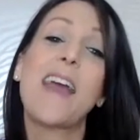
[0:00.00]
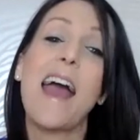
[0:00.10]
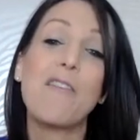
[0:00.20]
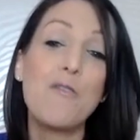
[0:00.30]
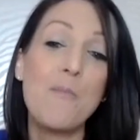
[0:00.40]

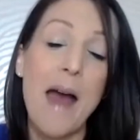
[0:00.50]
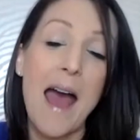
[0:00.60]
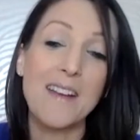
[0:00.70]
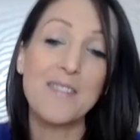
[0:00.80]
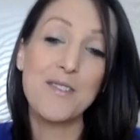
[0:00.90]
Carole
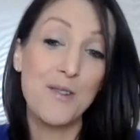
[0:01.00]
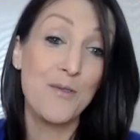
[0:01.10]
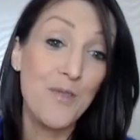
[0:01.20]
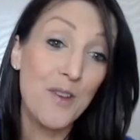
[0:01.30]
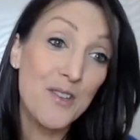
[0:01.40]
Mac
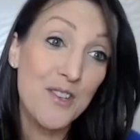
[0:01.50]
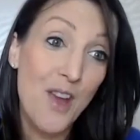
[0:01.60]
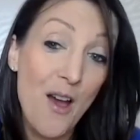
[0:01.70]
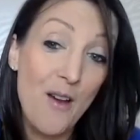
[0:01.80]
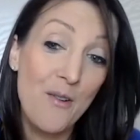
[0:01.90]
to the
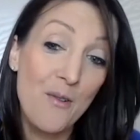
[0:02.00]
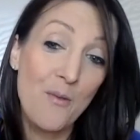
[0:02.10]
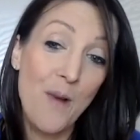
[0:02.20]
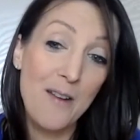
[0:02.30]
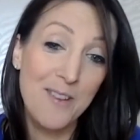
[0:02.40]
show.
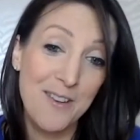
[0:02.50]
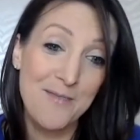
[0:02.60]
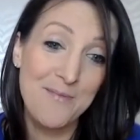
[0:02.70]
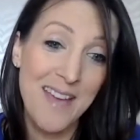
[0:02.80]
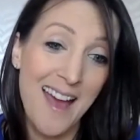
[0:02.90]

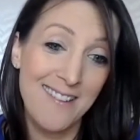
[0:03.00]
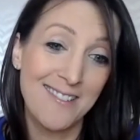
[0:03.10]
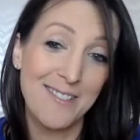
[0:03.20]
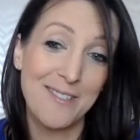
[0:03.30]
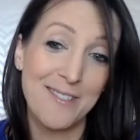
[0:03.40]
Welcome,
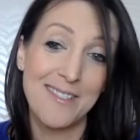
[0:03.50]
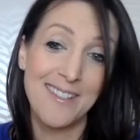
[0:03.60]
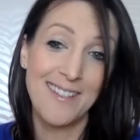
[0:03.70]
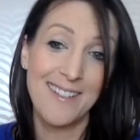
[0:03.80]
Carole.